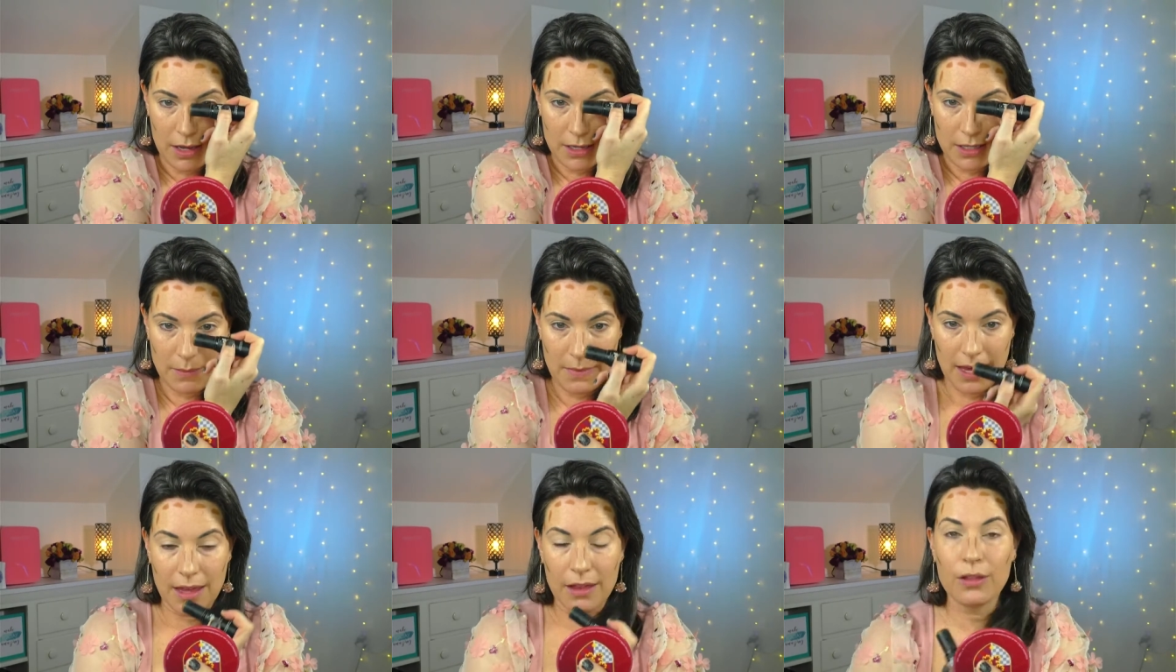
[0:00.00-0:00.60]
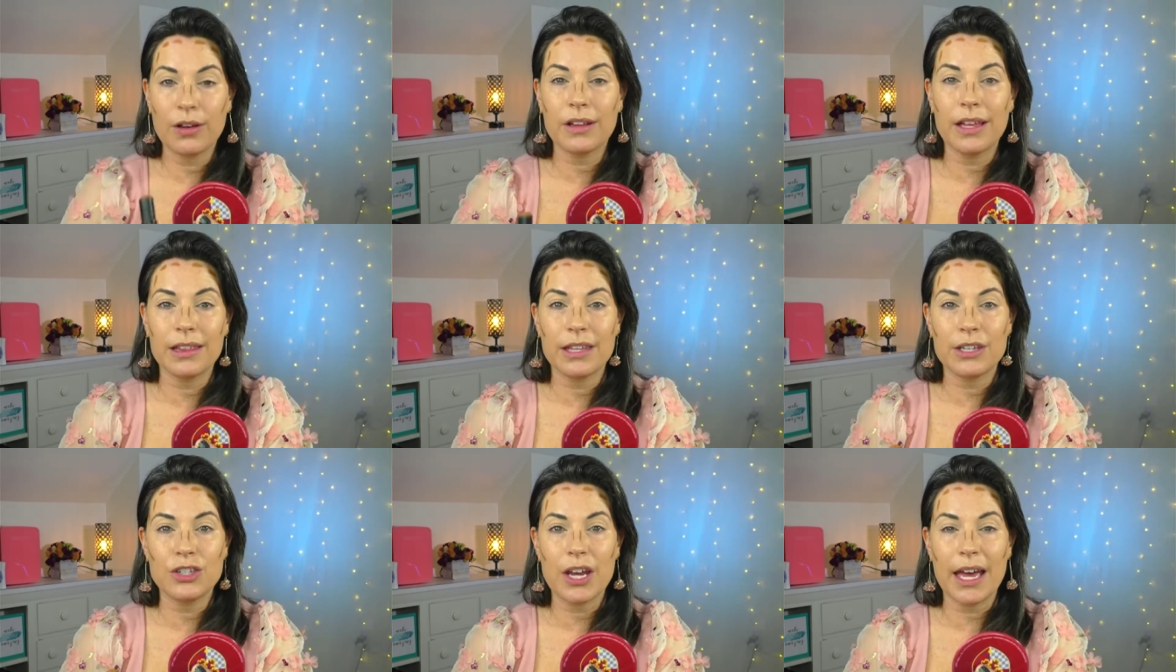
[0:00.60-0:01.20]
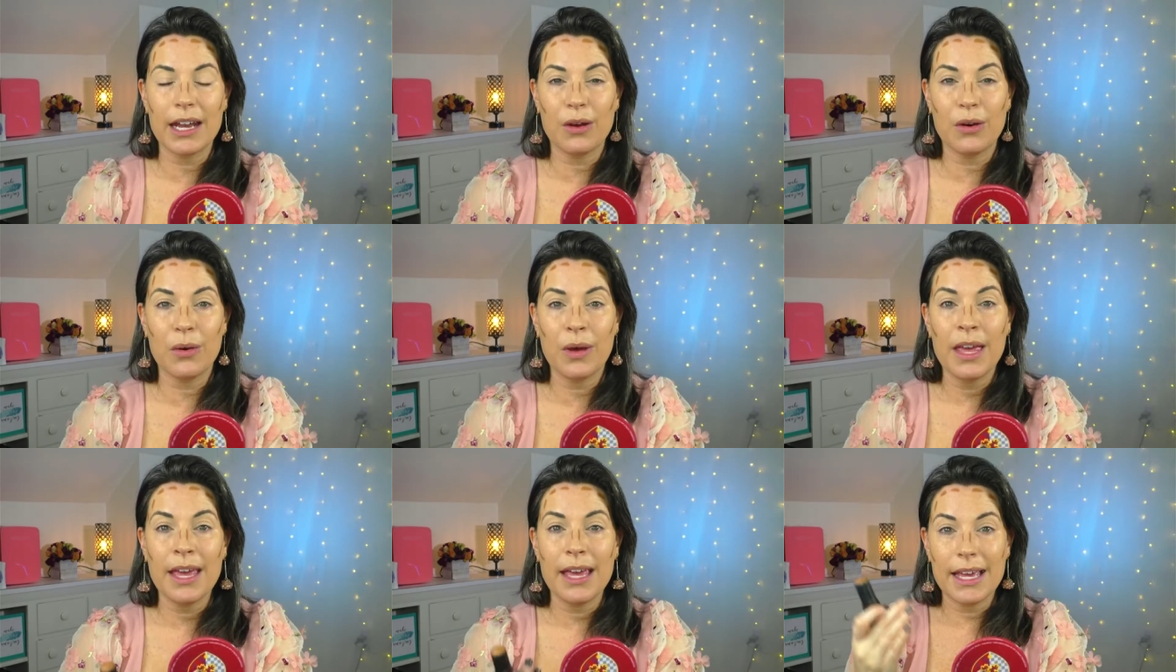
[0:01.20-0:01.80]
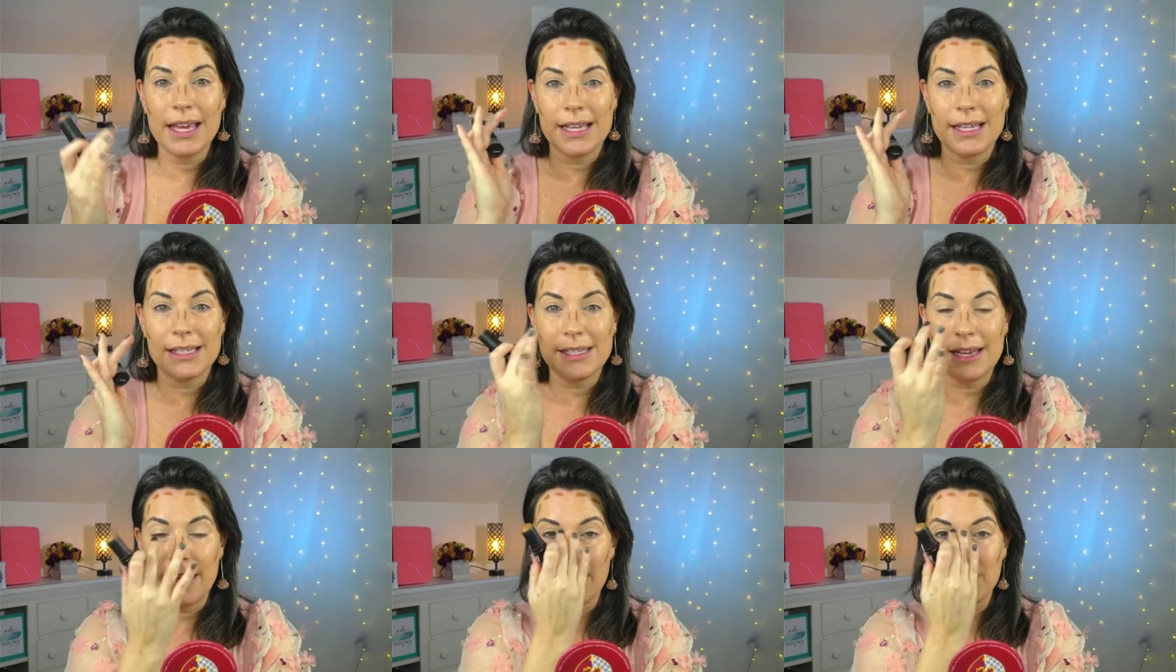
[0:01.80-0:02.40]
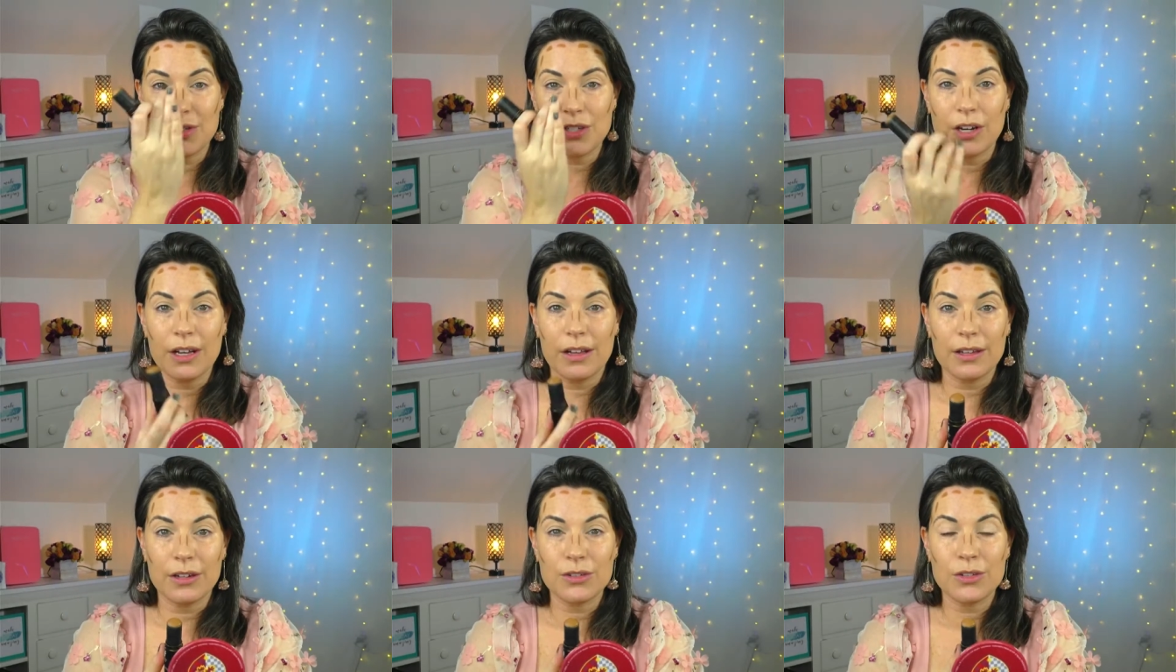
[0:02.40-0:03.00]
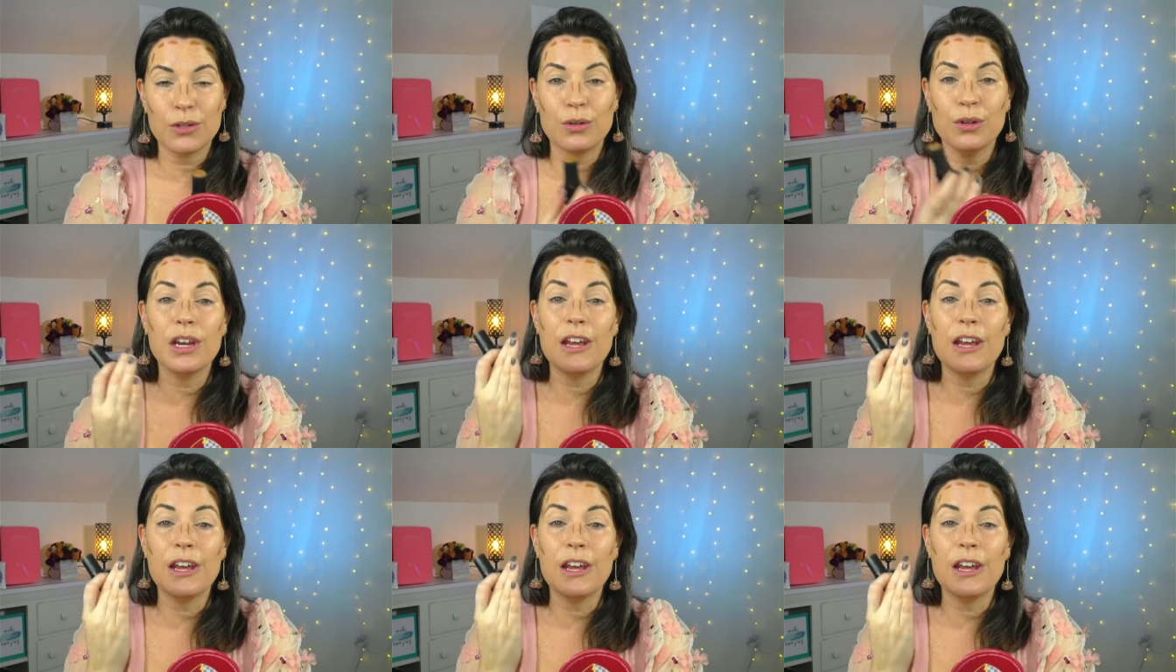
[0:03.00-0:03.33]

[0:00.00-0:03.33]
to make it look like the shadow is starting a little sooner.